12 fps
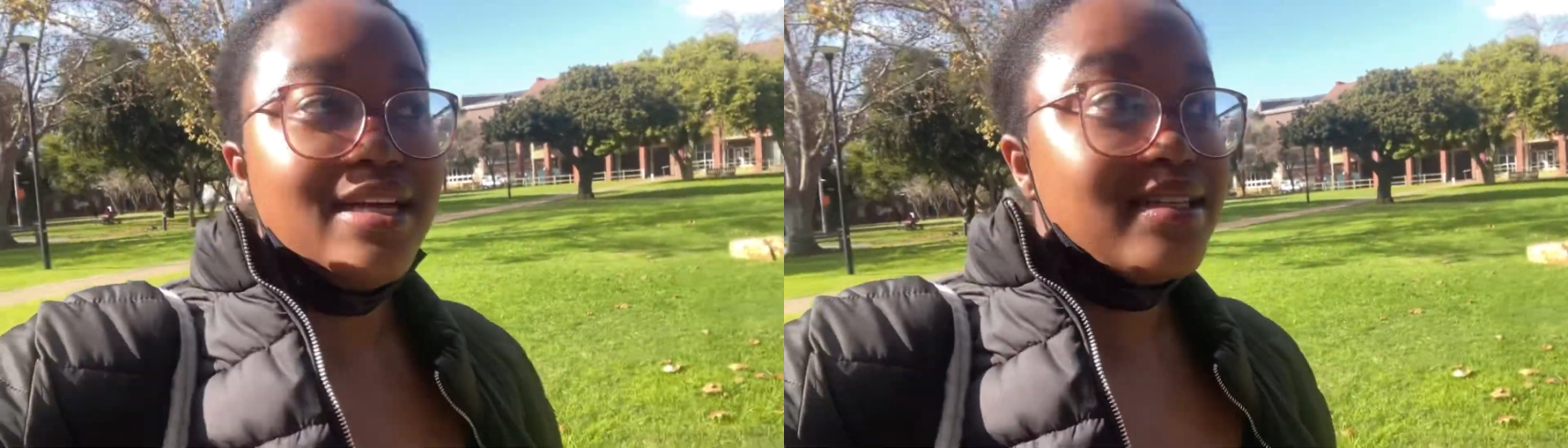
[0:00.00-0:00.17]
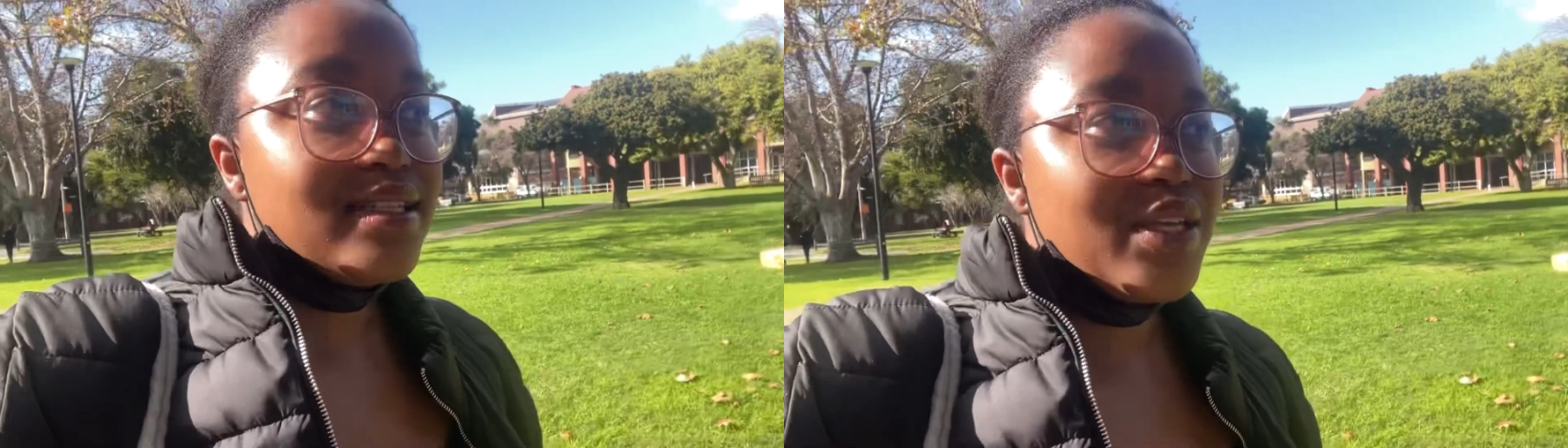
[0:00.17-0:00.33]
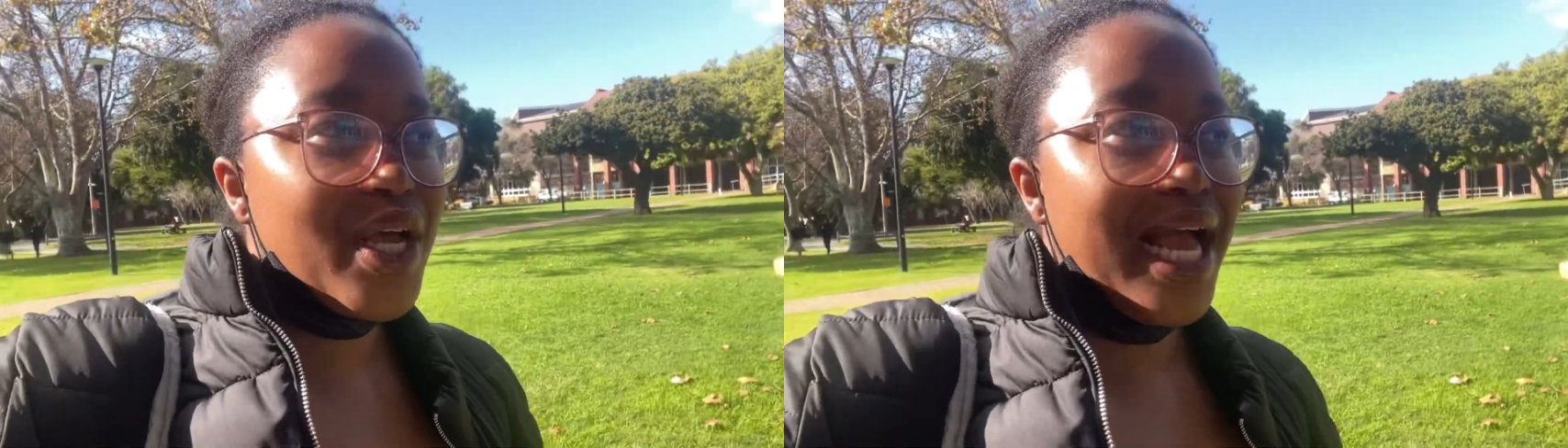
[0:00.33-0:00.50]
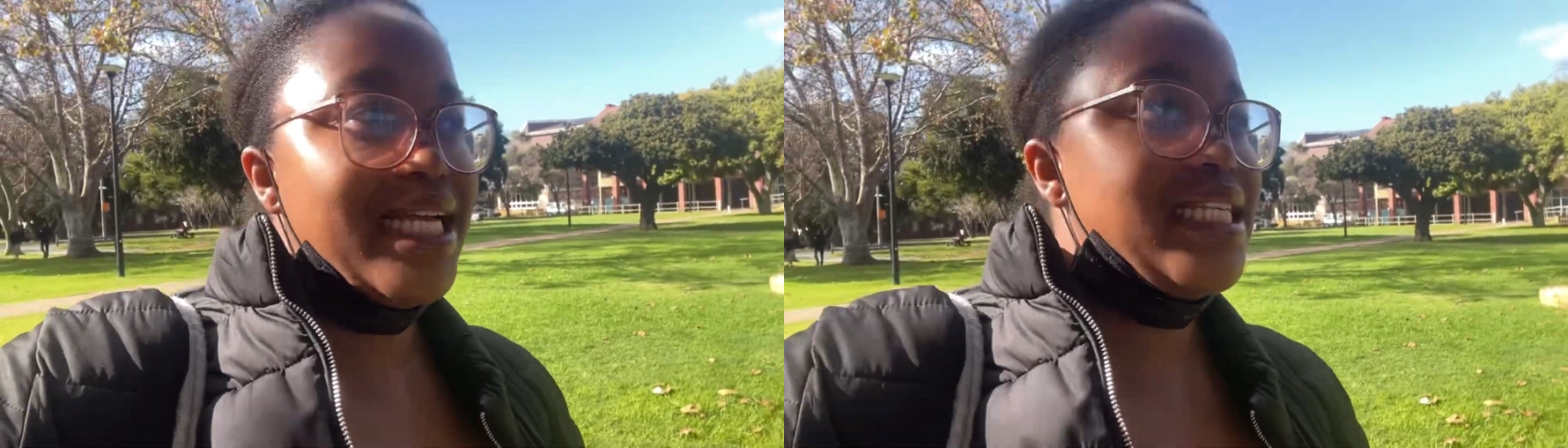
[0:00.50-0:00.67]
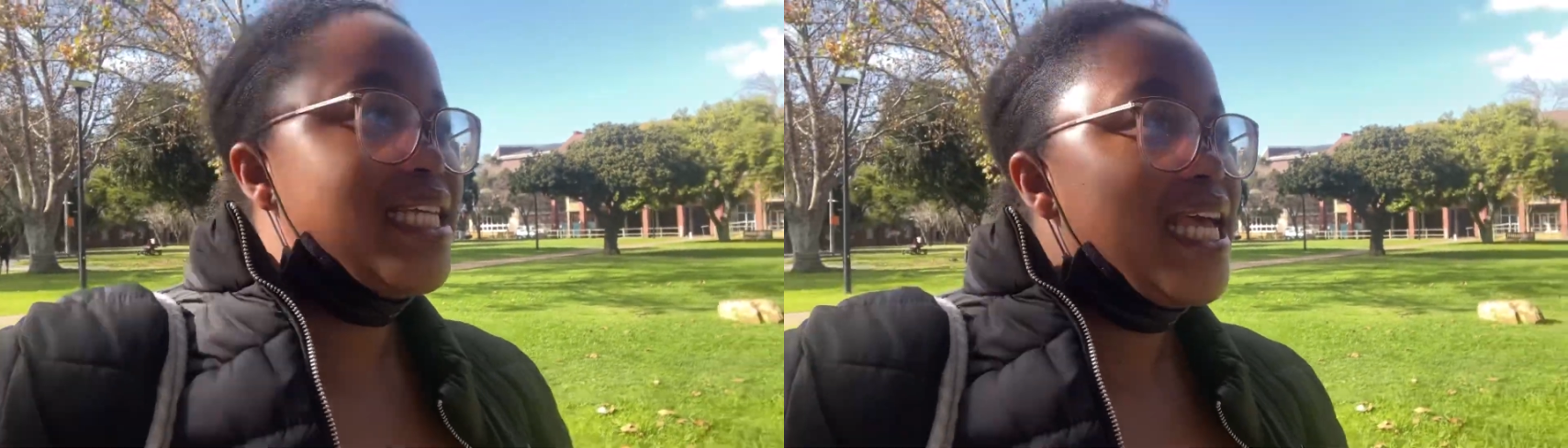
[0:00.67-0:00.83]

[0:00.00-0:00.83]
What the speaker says: I'll see you guys